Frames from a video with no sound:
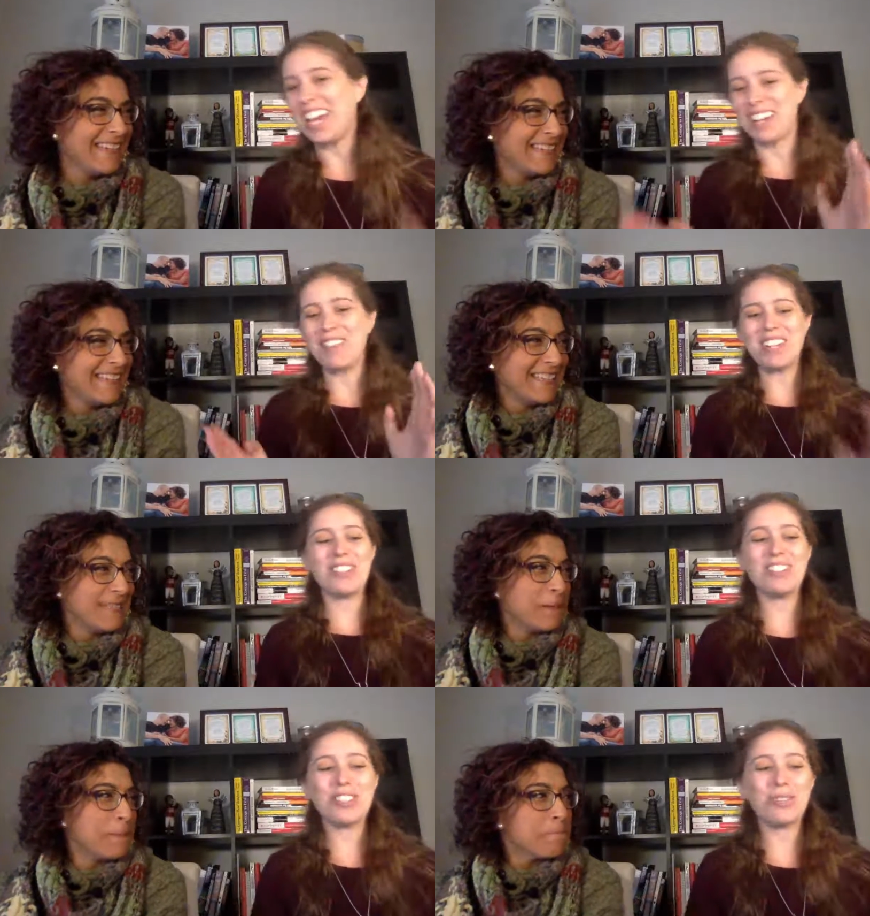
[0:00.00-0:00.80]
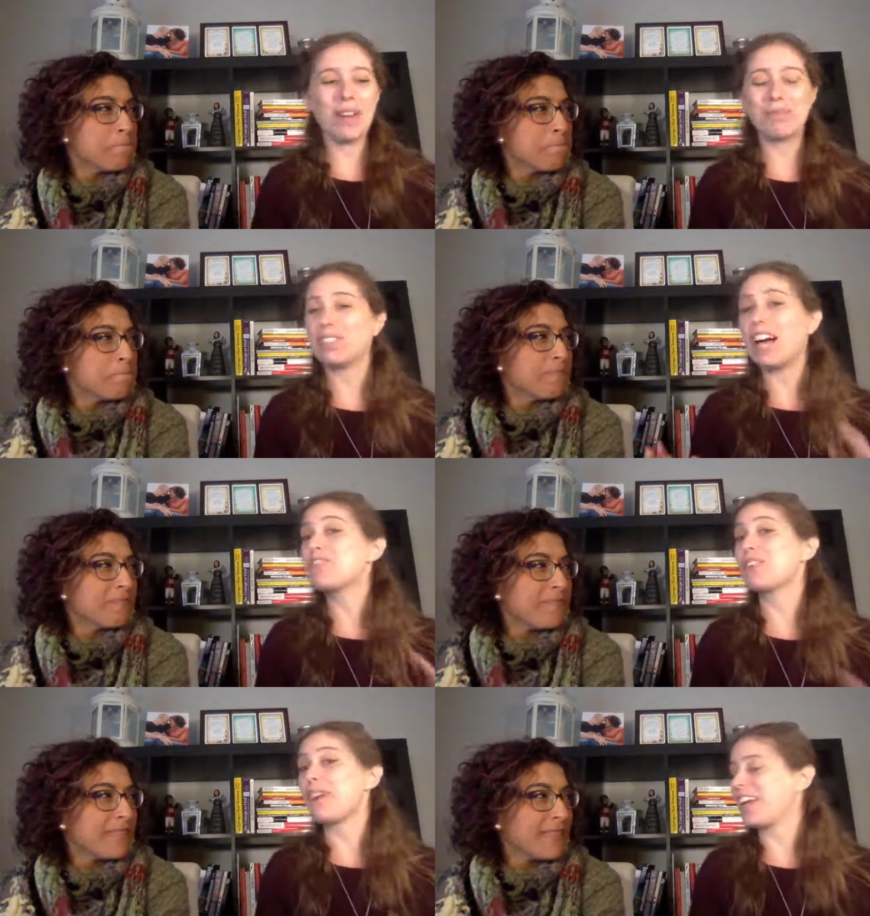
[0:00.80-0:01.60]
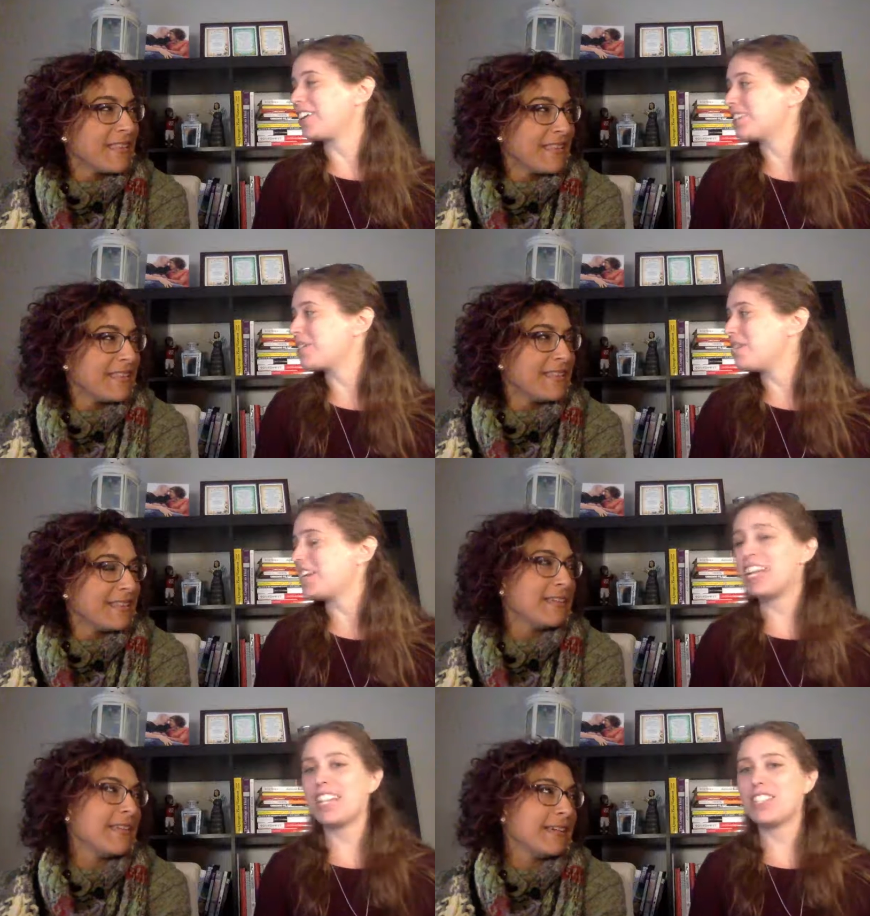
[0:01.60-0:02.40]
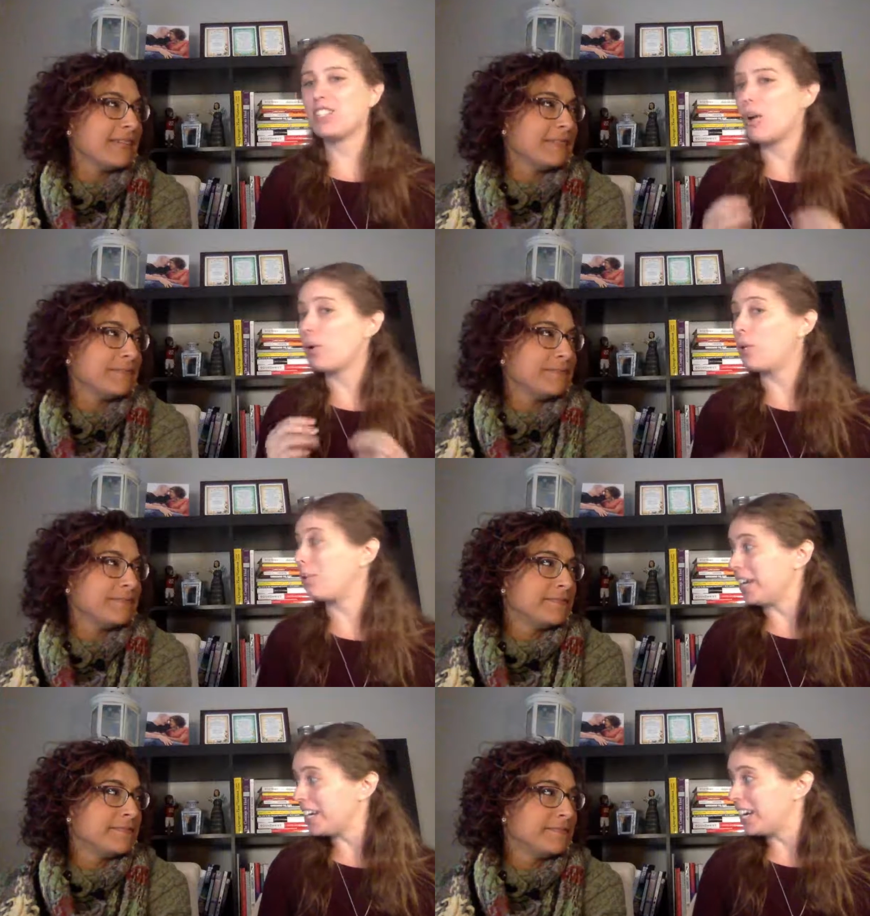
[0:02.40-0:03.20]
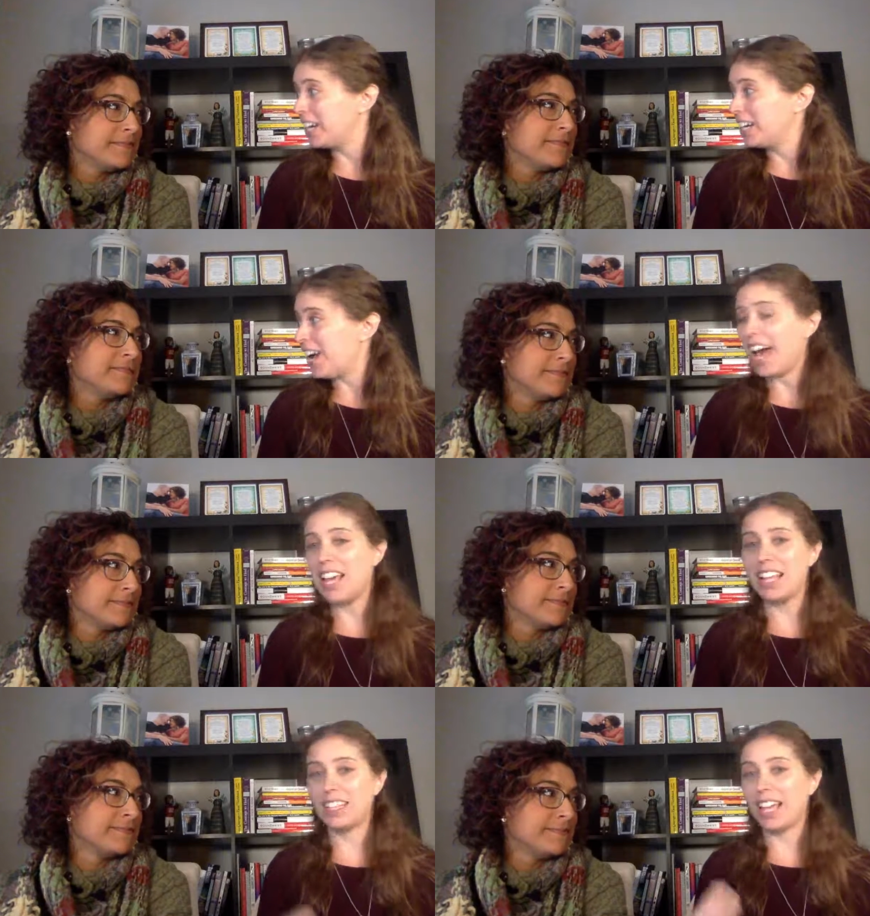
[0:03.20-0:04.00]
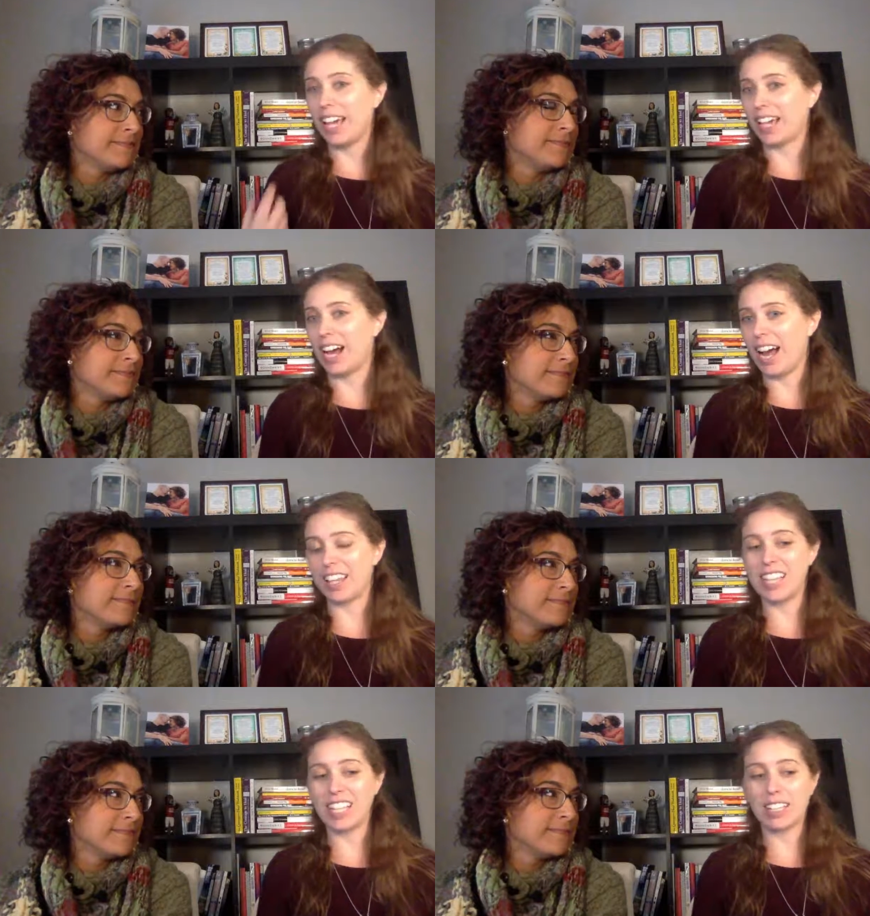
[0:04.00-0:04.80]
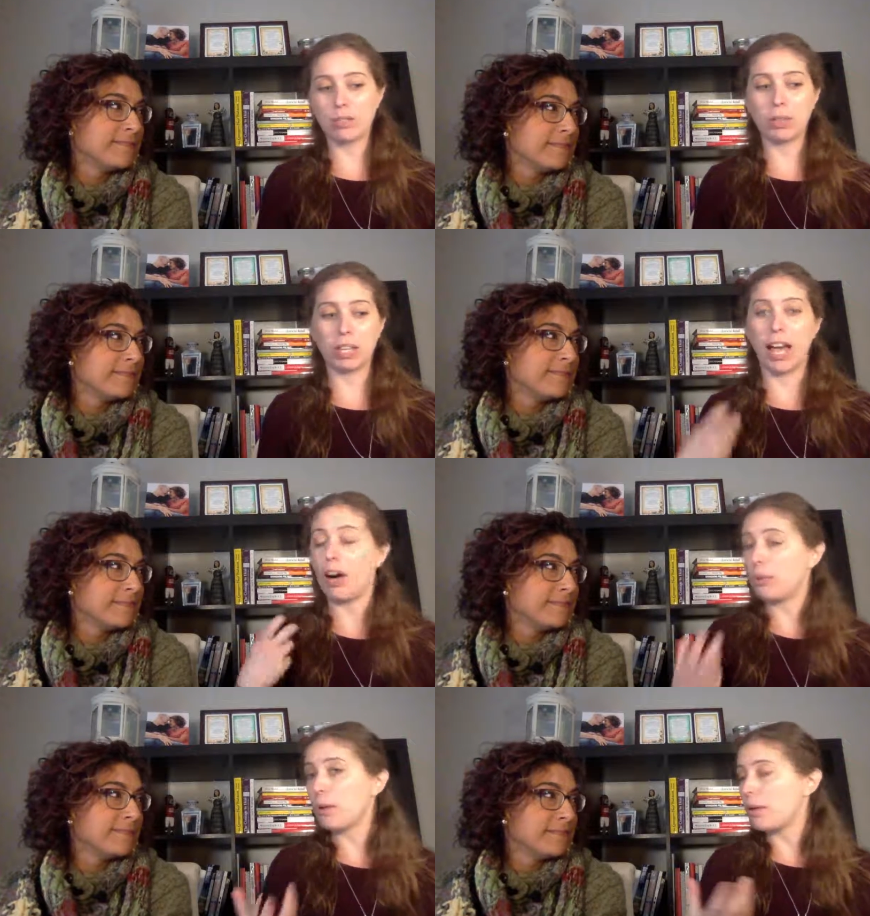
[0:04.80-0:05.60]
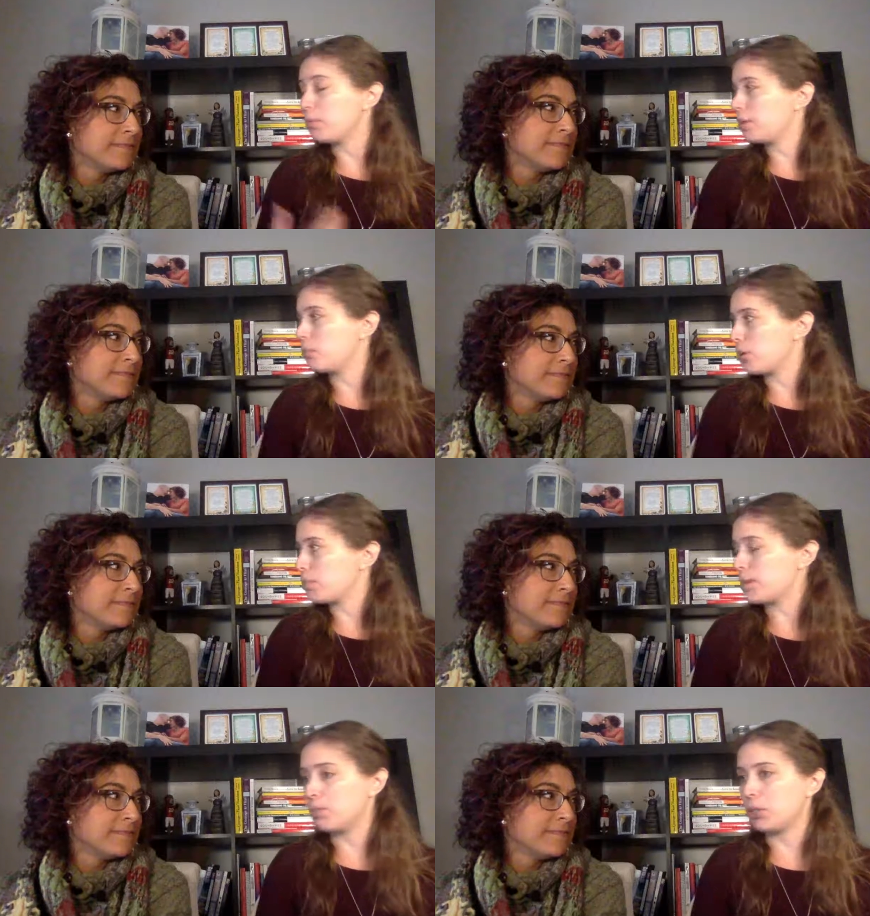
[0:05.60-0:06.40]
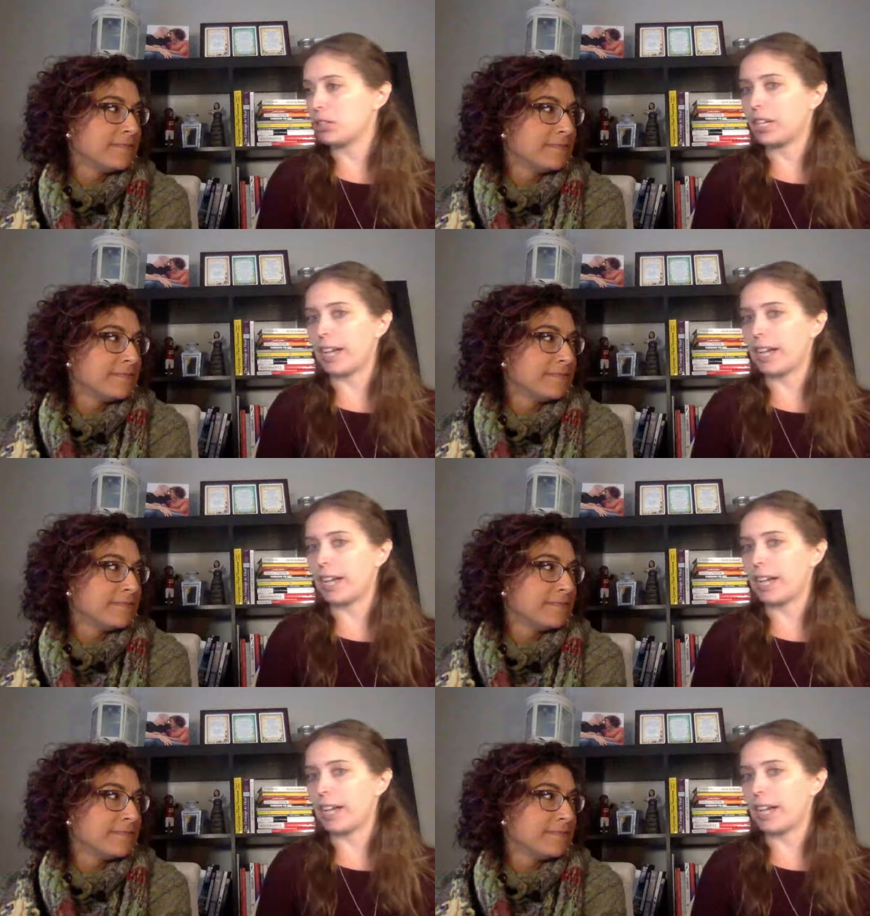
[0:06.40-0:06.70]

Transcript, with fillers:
Speaker 1: like but you can swipe left or right on someone. It yeah. is so quick Mm-hmm. And like I think it's really helped probably more people